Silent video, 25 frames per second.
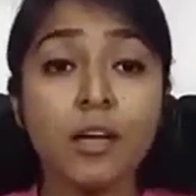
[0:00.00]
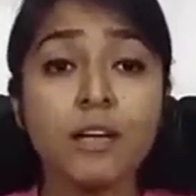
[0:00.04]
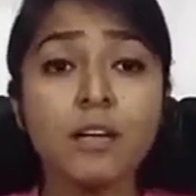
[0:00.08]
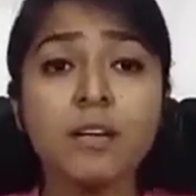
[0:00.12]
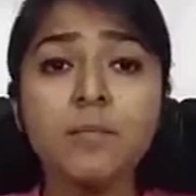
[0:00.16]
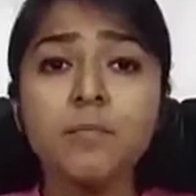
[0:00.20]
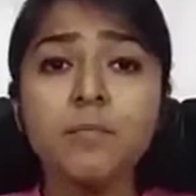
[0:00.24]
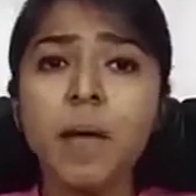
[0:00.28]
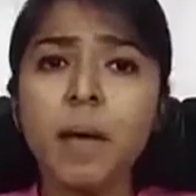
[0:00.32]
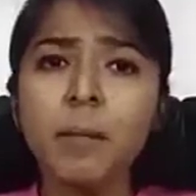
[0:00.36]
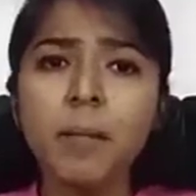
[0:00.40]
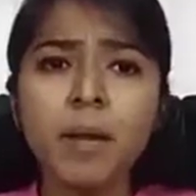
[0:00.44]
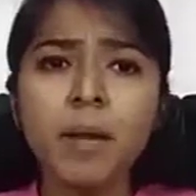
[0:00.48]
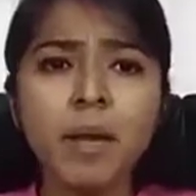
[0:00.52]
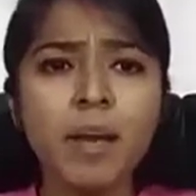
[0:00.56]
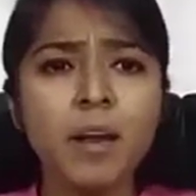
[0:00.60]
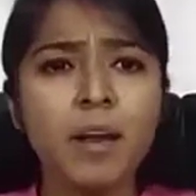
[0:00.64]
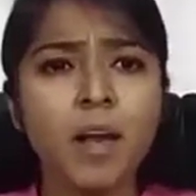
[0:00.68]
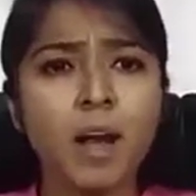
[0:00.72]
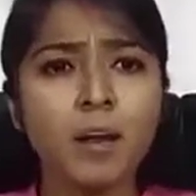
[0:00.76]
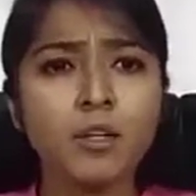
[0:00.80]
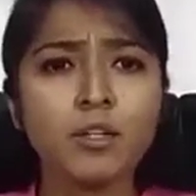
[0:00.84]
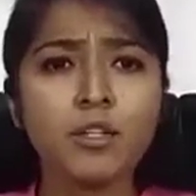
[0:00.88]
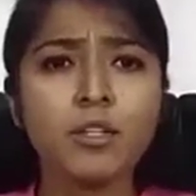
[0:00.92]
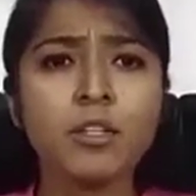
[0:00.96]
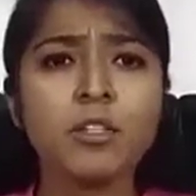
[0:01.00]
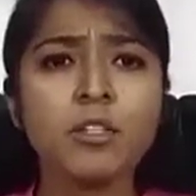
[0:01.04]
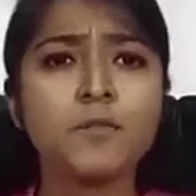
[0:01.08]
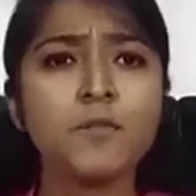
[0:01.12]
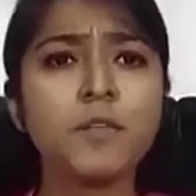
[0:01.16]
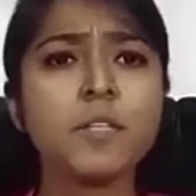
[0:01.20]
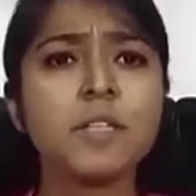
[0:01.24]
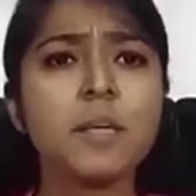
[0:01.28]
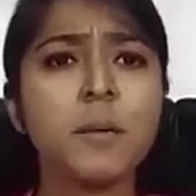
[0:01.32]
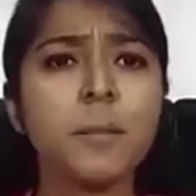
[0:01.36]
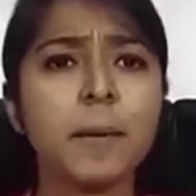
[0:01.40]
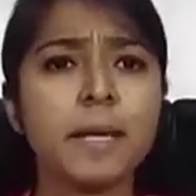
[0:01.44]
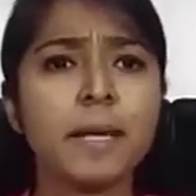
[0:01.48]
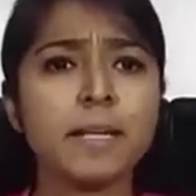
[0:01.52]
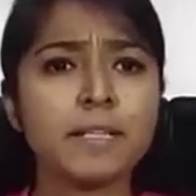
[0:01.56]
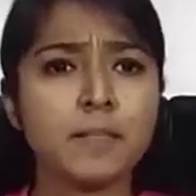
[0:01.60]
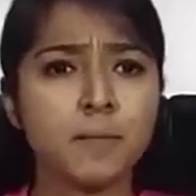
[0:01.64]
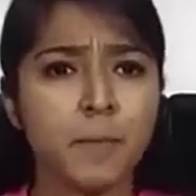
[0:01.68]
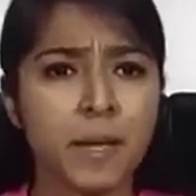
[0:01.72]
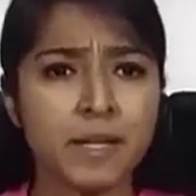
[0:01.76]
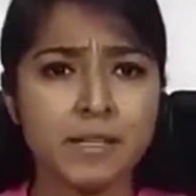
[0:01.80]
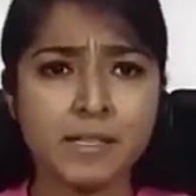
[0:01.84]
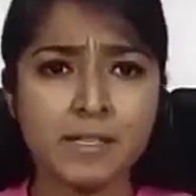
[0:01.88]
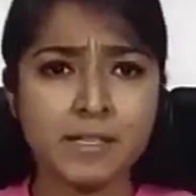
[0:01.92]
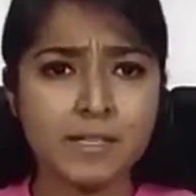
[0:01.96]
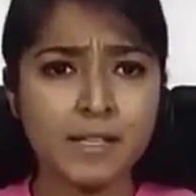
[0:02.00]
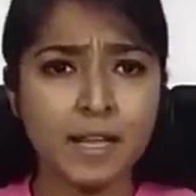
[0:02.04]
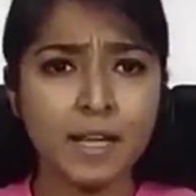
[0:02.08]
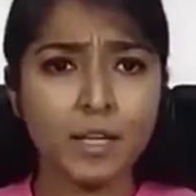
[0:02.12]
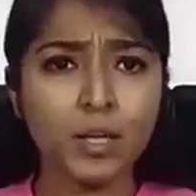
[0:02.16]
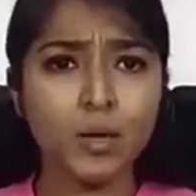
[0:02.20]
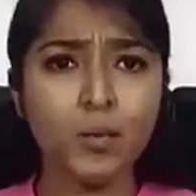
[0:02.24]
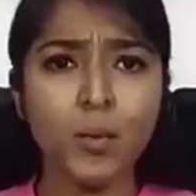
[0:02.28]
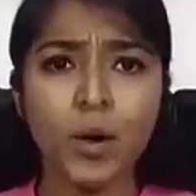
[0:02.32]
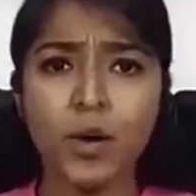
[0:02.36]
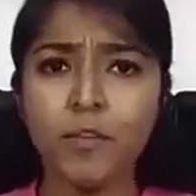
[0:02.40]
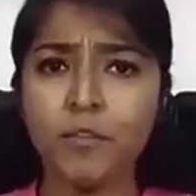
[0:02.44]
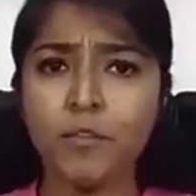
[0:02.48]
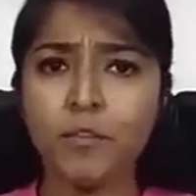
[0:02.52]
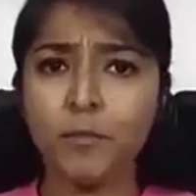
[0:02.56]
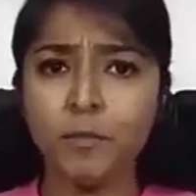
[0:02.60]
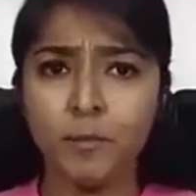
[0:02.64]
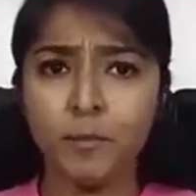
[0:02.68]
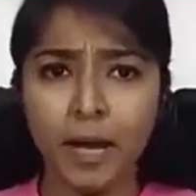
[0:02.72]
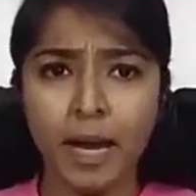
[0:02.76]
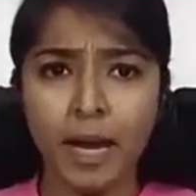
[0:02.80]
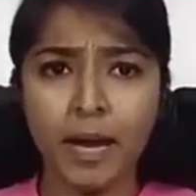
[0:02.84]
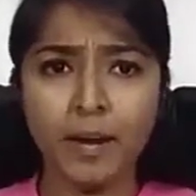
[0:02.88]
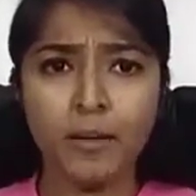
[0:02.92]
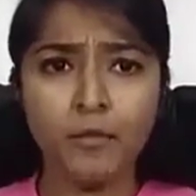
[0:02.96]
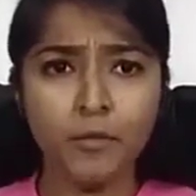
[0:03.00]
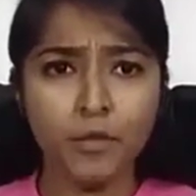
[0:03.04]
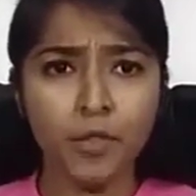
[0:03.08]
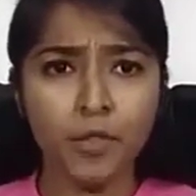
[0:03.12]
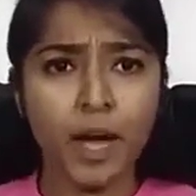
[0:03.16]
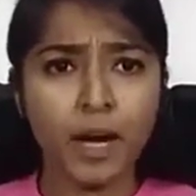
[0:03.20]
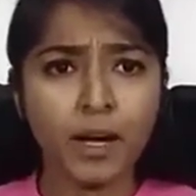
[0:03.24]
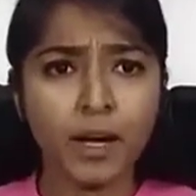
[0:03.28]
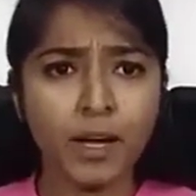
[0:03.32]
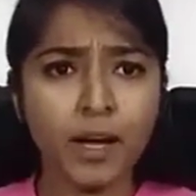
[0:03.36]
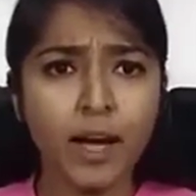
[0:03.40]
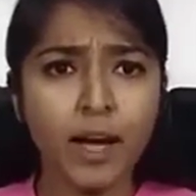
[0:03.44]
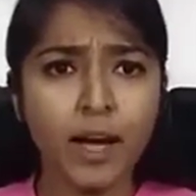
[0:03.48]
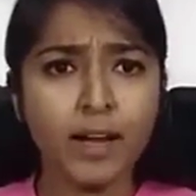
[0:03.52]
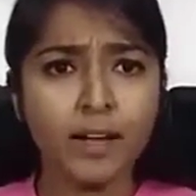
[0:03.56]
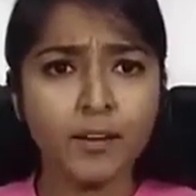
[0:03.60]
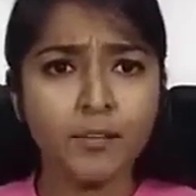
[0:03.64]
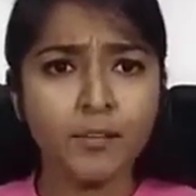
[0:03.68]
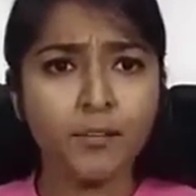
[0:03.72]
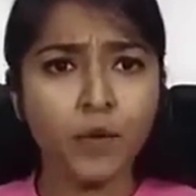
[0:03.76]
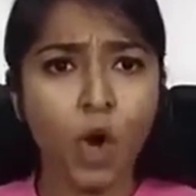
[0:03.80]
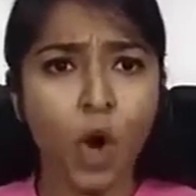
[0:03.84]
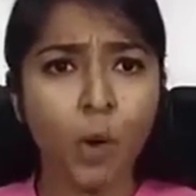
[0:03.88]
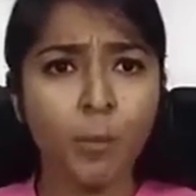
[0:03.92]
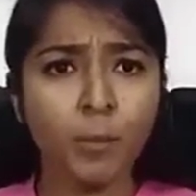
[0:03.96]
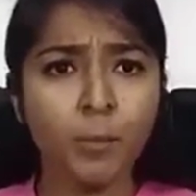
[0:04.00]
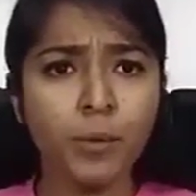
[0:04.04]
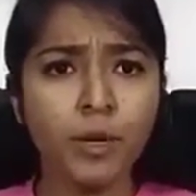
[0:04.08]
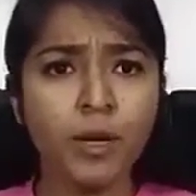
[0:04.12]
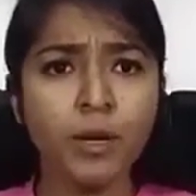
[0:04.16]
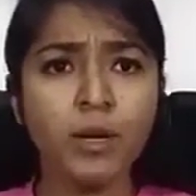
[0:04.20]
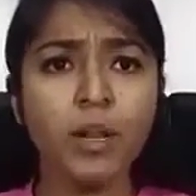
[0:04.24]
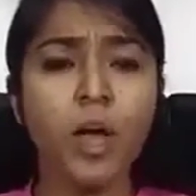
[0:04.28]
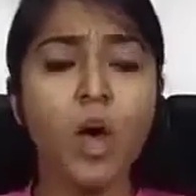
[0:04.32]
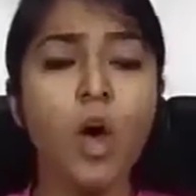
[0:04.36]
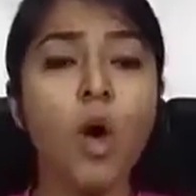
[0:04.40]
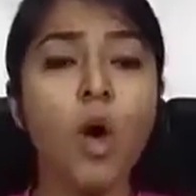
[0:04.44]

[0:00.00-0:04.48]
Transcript: Maybe deductions for some expenses that you have made for that kind of component,